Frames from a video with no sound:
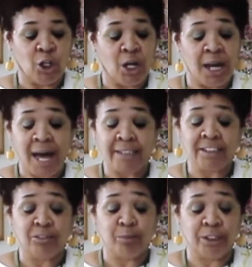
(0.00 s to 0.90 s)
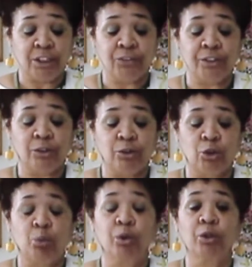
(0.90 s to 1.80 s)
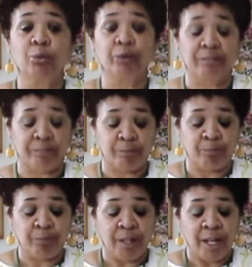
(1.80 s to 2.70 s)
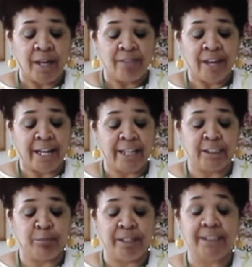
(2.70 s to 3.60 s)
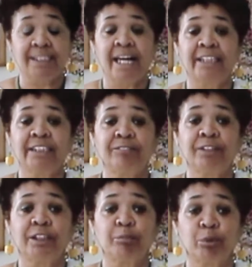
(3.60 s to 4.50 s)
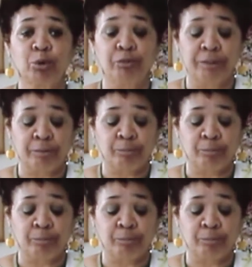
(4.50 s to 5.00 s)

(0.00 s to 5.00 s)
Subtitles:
lots of material to work with that has been scientifically proven,